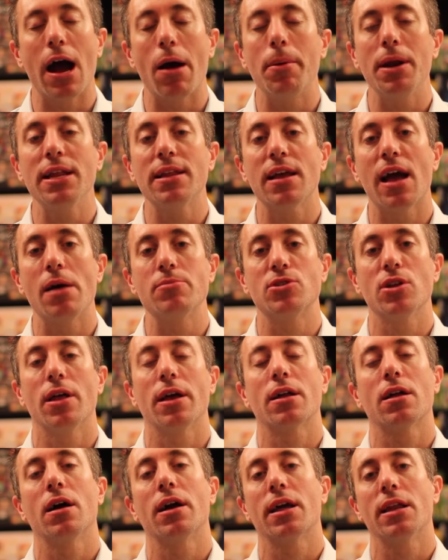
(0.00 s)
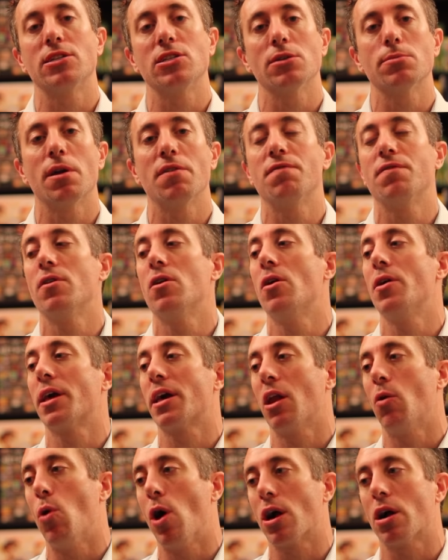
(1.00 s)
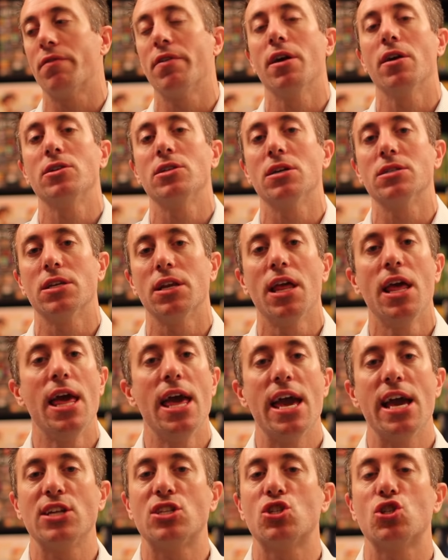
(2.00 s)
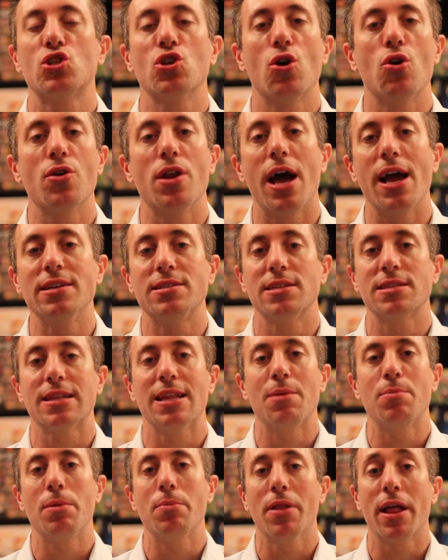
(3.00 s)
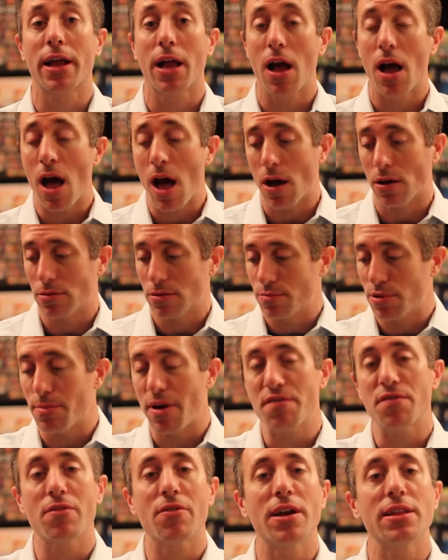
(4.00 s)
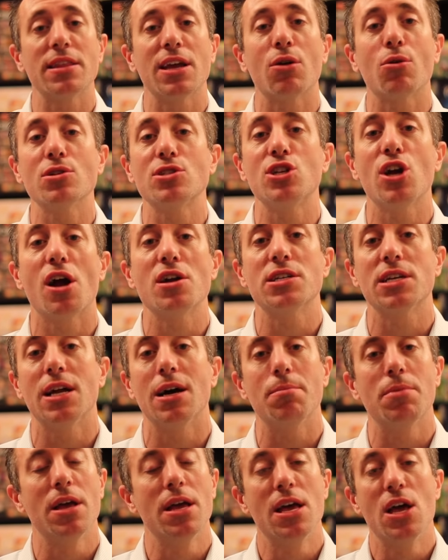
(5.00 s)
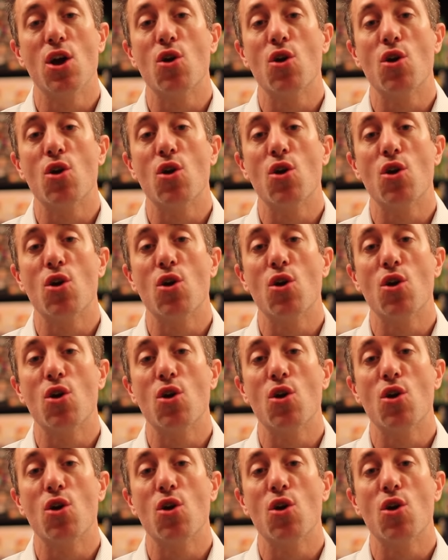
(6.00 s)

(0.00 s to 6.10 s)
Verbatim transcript: How many times you're like, oh, I gotta charge my phone, I gotta walk over here, charge it. It's so nice just to let people like, oh, put my phone right there, we'll charge it up.